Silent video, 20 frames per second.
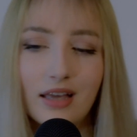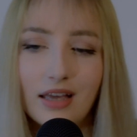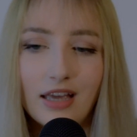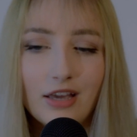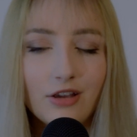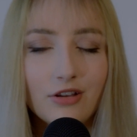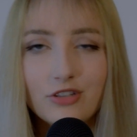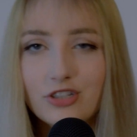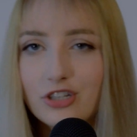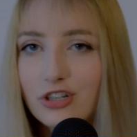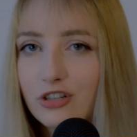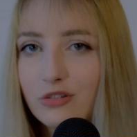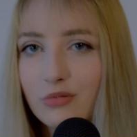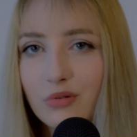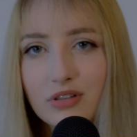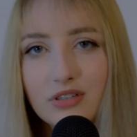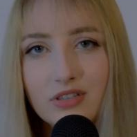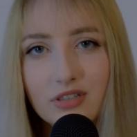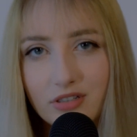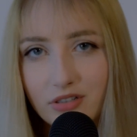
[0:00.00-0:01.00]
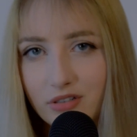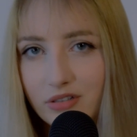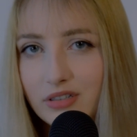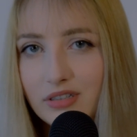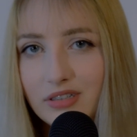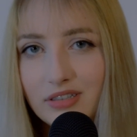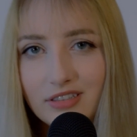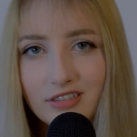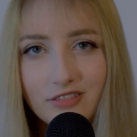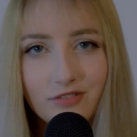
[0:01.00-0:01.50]
it just wasn't
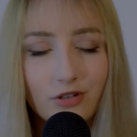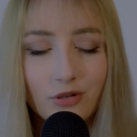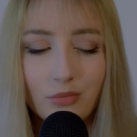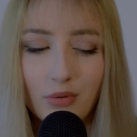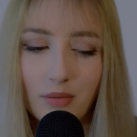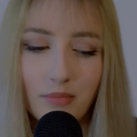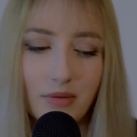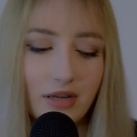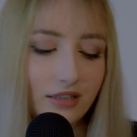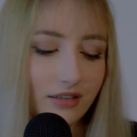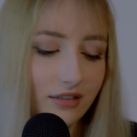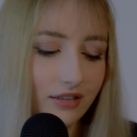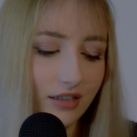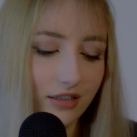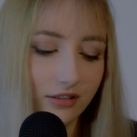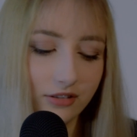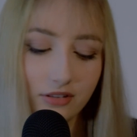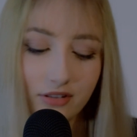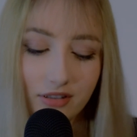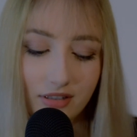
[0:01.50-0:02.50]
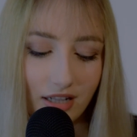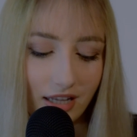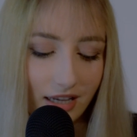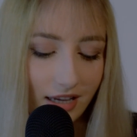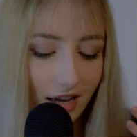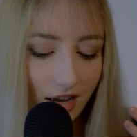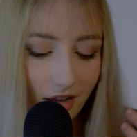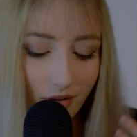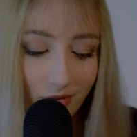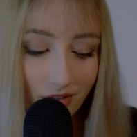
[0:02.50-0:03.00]
good for my mental health.
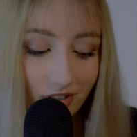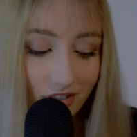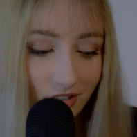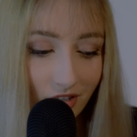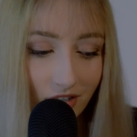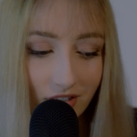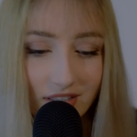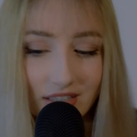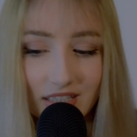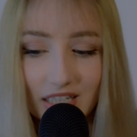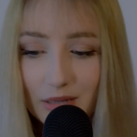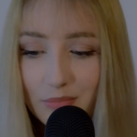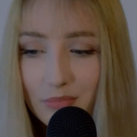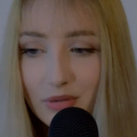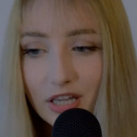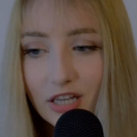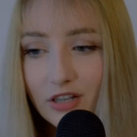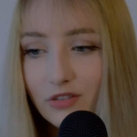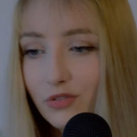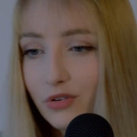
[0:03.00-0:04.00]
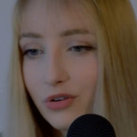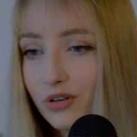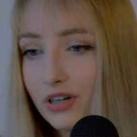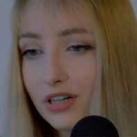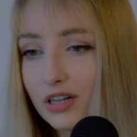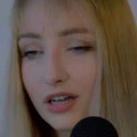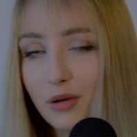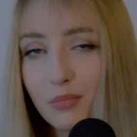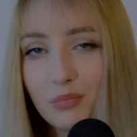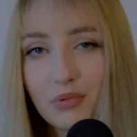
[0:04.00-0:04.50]
Like, I was not sleeping for
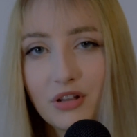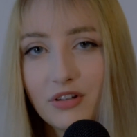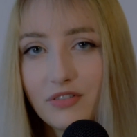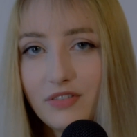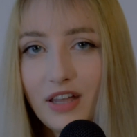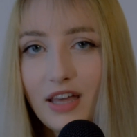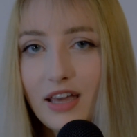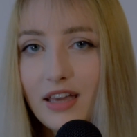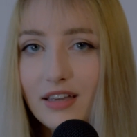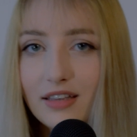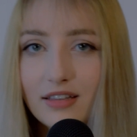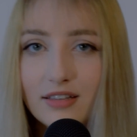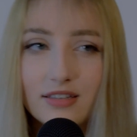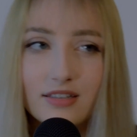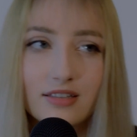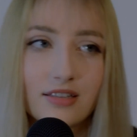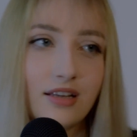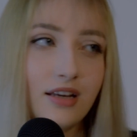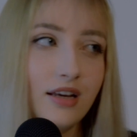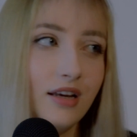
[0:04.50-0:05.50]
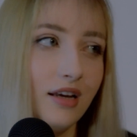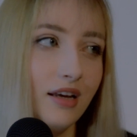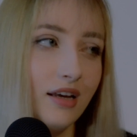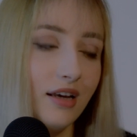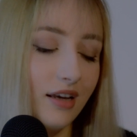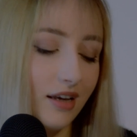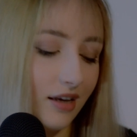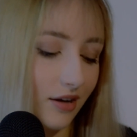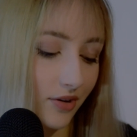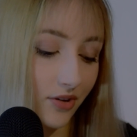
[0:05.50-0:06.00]
a couple of days.
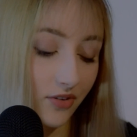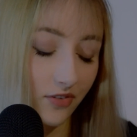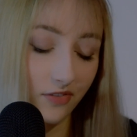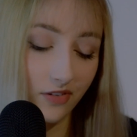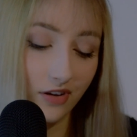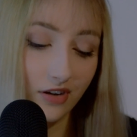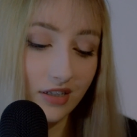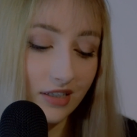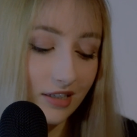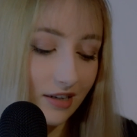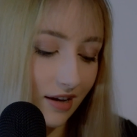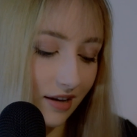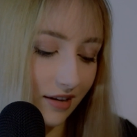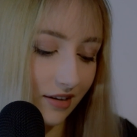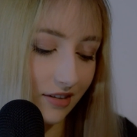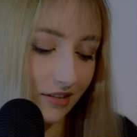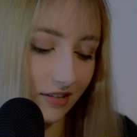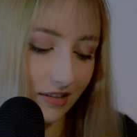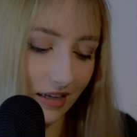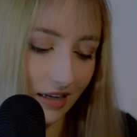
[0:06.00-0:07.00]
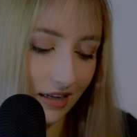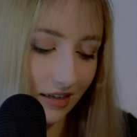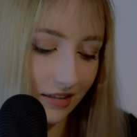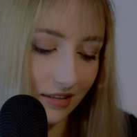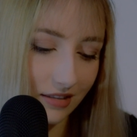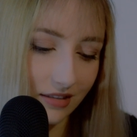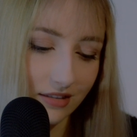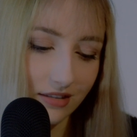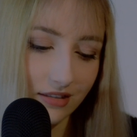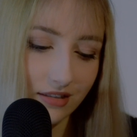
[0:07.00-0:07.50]
I was very tired.
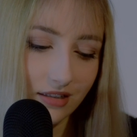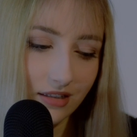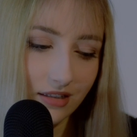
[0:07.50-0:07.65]
And